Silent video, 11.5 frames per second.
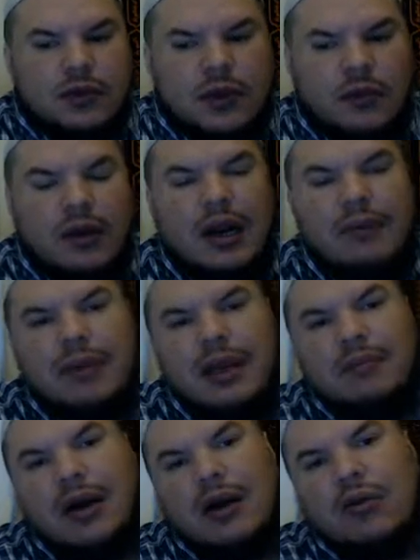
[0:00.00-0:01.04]
And what I
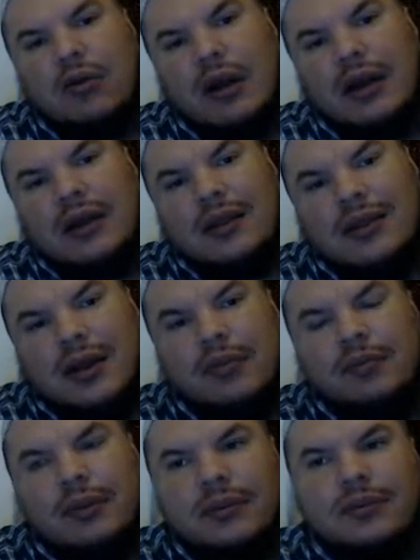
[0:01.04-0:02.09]
mean by Quranic
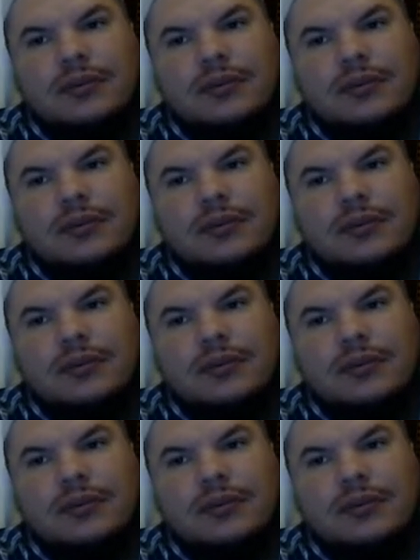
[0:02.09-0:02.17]
therapy